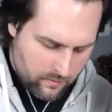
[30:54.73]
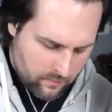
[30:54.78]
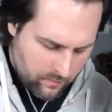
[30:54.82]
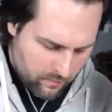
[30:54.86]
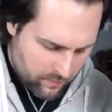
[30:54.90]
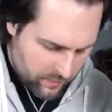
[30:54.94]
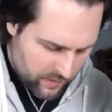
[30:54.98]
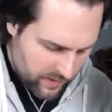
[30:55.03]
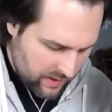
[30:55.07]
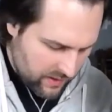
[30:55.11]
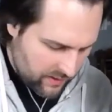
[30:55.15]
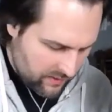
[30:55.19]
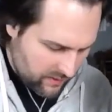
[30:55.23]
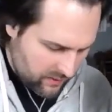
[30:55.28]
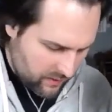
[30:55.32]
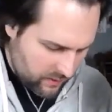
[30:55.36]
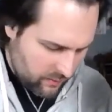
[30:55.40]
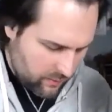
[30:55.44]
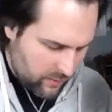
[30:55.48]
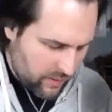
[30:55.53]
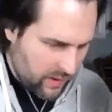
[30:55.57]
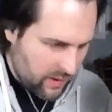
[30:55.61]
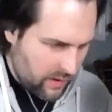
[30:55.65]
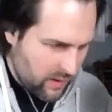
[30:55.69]
But it's a little
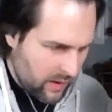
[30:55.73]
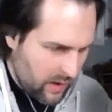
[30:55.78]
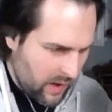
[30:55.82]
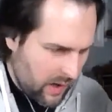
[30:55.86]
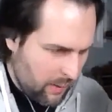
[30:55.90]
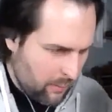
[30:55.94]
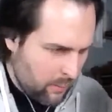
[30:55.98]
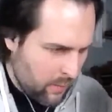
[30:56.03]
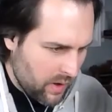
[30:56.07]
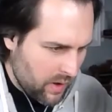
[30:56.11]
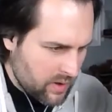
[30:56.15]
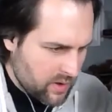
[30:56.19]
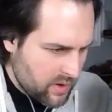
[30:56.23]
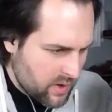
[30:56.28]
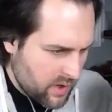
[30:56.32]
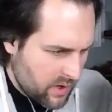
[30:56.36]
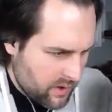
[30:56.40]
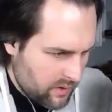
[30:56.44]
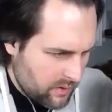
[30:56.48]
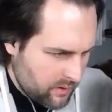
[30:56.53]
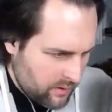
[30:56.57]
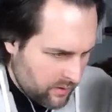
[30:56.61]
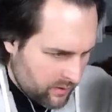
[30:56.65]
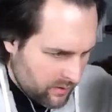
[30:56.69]
weird how much they
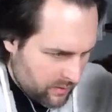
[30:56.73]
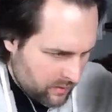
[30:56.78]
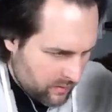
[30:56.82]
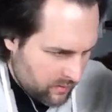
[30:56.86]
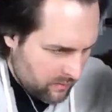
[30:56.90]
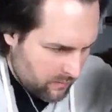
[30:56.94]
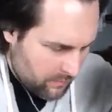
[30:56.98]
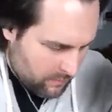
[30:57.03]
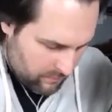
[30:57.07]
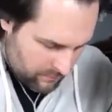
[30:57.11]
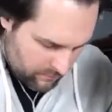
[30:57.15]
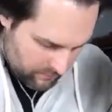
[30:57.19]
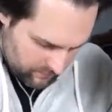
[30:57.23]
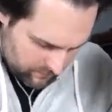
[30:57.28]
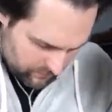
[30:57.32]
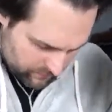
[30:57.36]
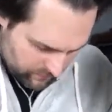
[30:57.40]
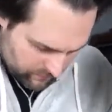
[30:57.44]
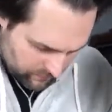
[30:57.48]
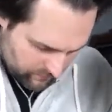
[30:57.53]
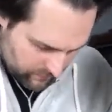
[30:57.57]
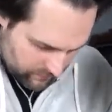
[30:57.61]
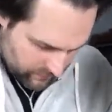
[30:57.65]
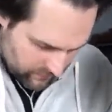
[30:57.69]
used.
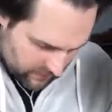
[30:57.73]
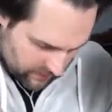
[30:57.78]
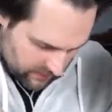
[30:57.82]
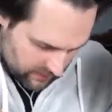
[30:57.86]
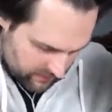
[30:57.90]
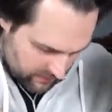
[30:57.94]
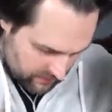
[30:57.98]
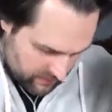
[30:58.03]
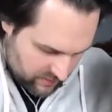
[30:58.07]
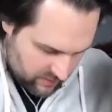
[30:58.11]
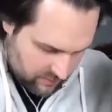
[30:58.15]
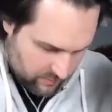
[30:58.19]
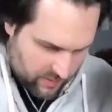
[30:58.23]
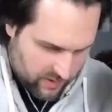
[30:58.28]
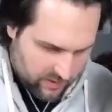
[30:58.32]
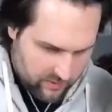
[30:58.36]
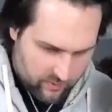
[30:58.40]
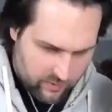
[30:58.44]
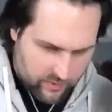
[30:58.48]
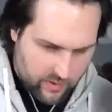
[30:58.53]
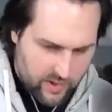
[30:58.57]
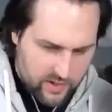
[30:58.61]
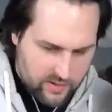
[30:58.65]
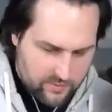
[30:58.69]
Sure makes
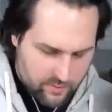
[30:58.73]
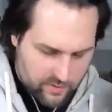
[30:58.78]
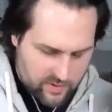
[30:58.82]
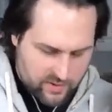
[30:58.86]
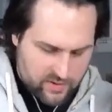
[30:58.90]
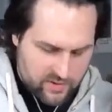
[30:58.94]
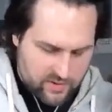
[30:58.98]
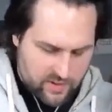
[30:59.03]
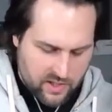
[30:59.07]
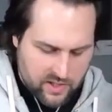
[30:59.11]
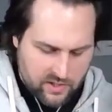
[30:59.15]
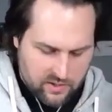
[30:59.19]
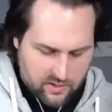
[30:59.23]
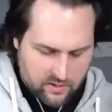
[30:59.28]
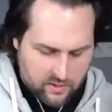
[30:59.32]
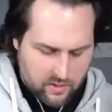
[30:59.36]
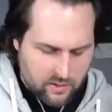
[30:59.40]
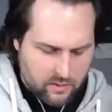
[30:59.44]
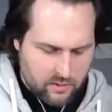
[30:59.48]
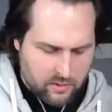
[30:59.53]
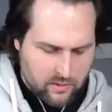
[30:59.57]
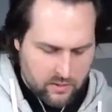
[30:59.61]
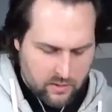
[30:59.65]
for a nice presentation though.